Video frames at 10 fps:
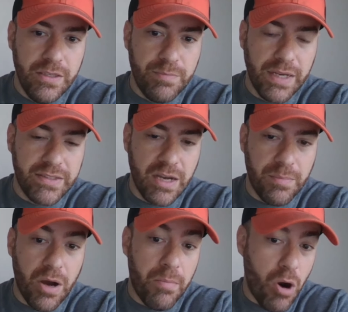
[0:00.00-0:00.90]
Picked
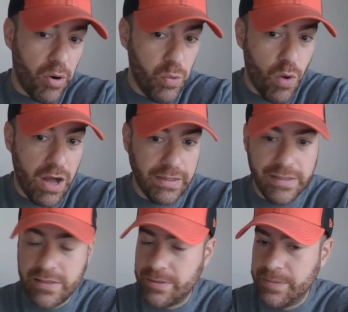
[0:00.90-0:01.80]
up Amari
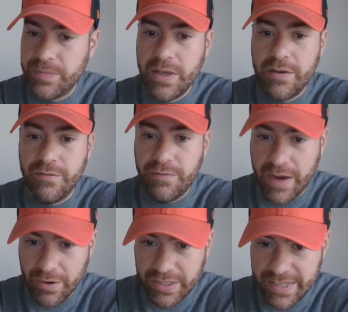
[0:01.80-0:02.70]
Wallace,
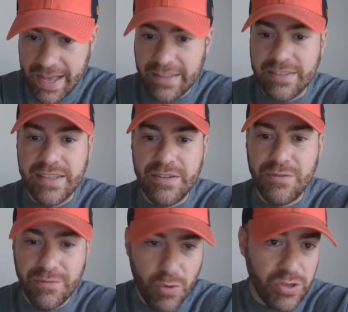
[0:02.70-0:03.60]
very
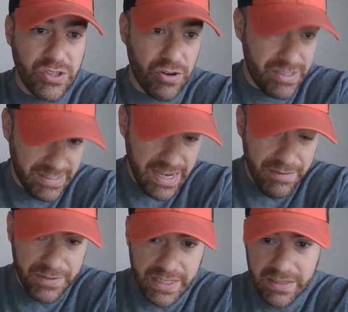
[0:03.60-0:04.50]
talented four-star
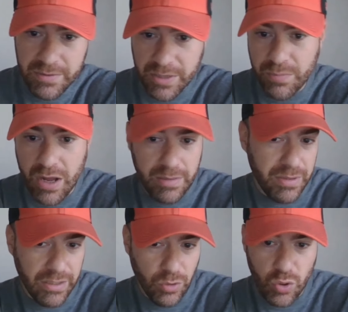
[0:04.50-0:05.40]
safety. Could probably
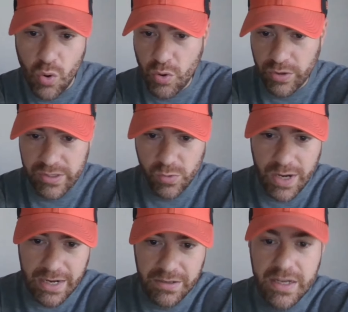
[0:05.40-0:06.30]
play a little corner as
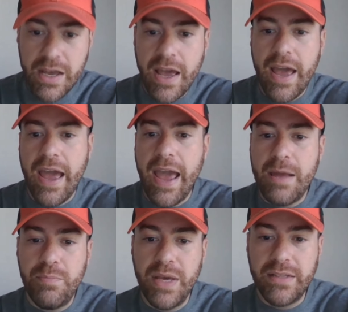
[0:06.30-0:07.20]
well.
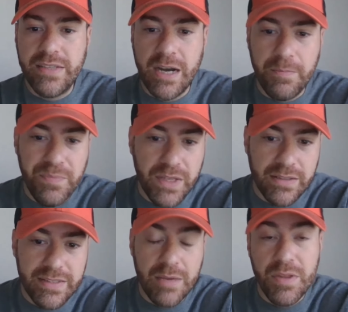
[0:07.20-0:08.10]
And picked up
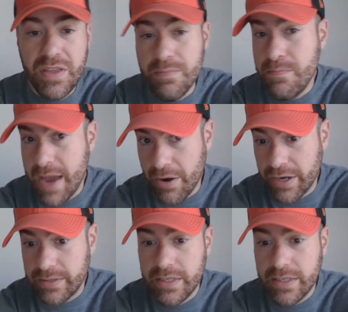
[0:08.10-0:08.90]
Timothy Merritt.